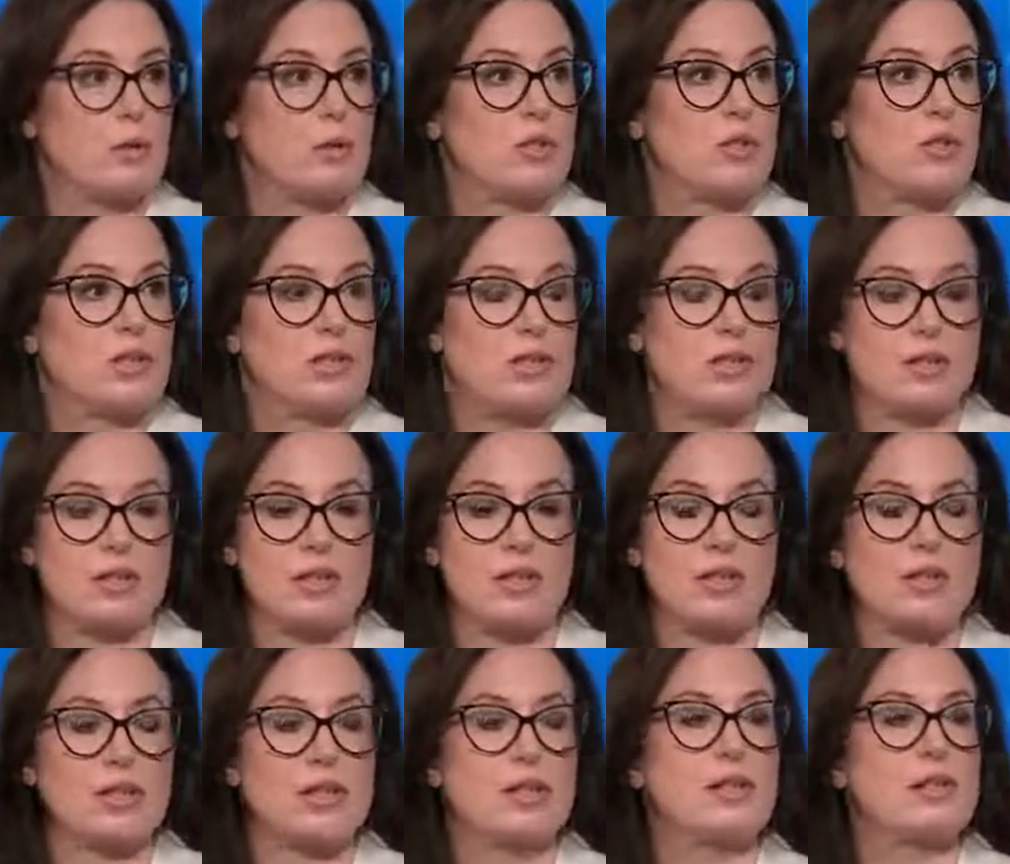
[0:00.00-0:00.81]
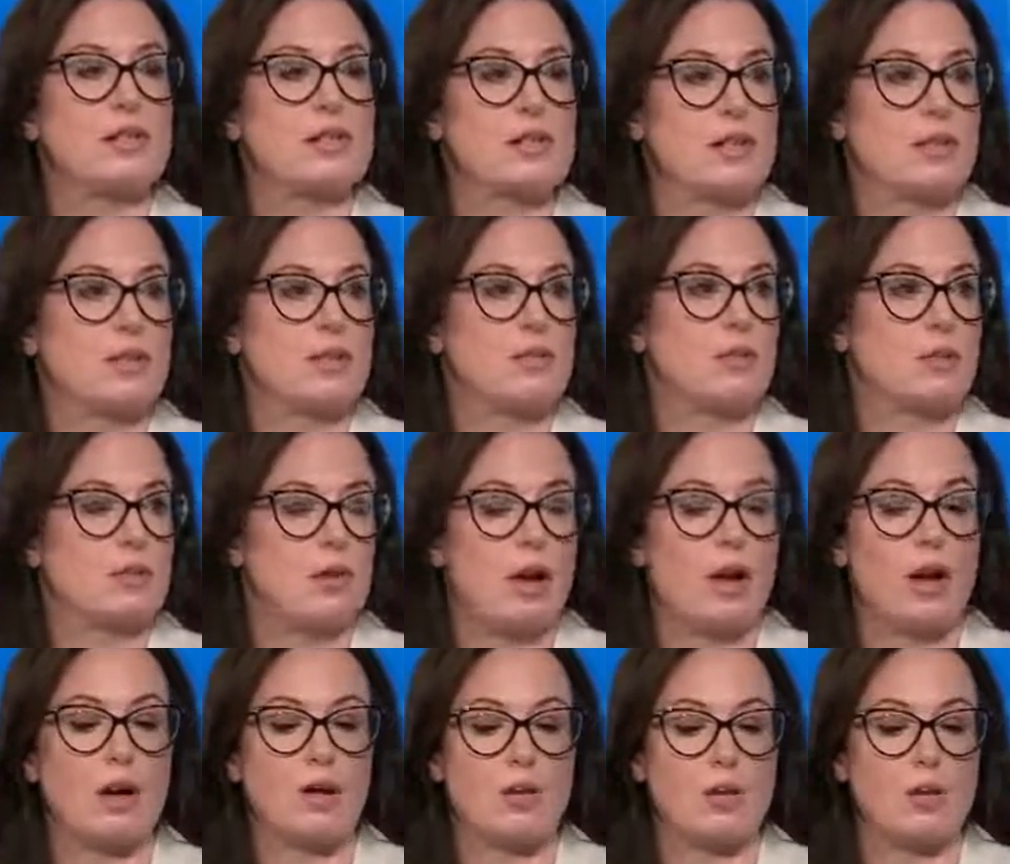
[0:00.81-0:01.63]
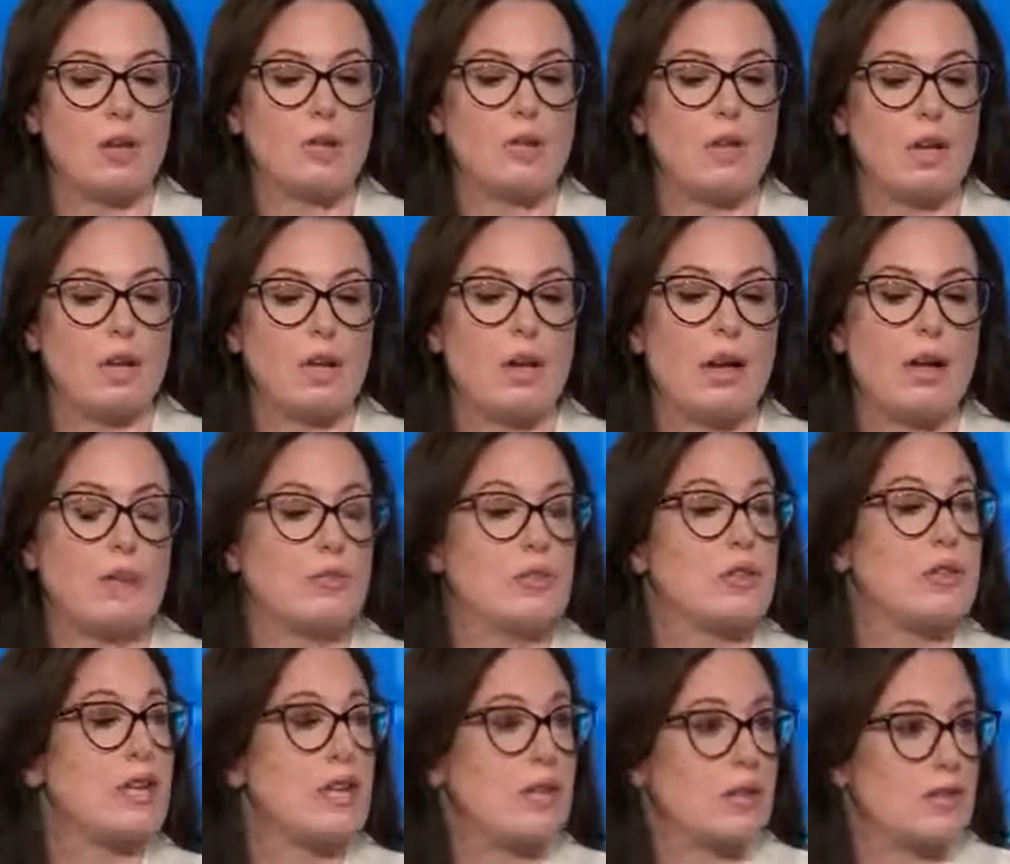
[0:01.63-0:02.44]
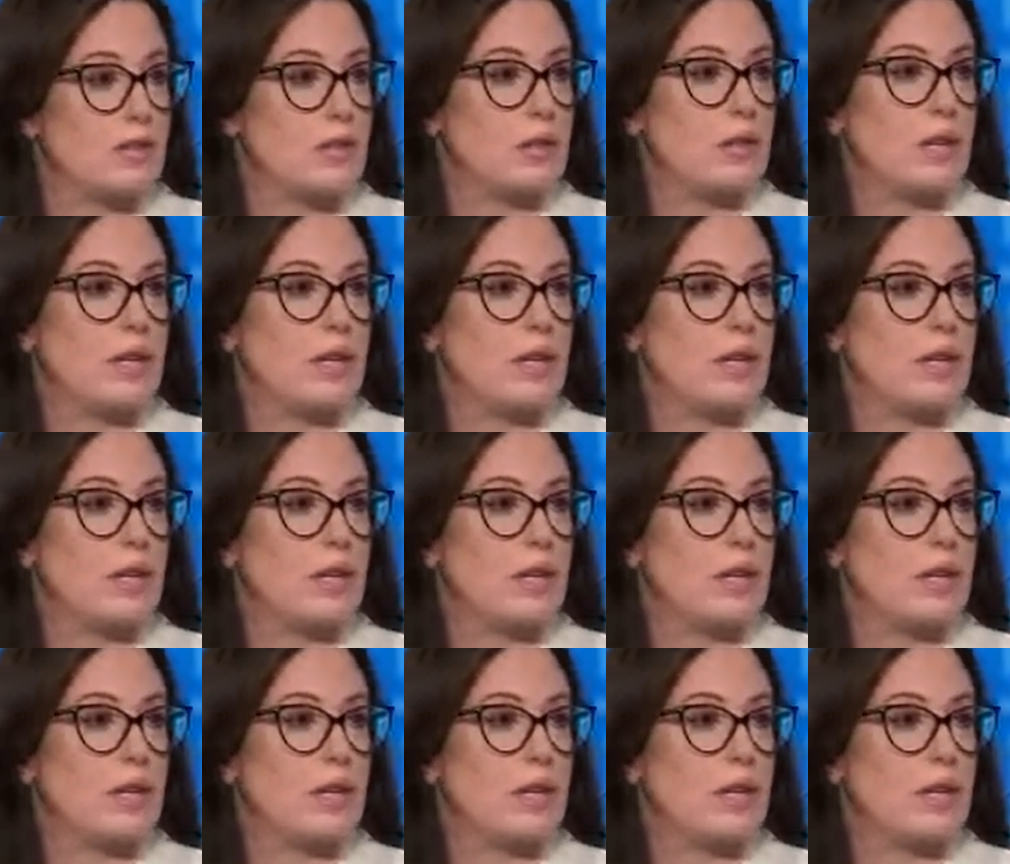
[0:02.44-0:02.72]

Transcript: which has existed since, after Nixon,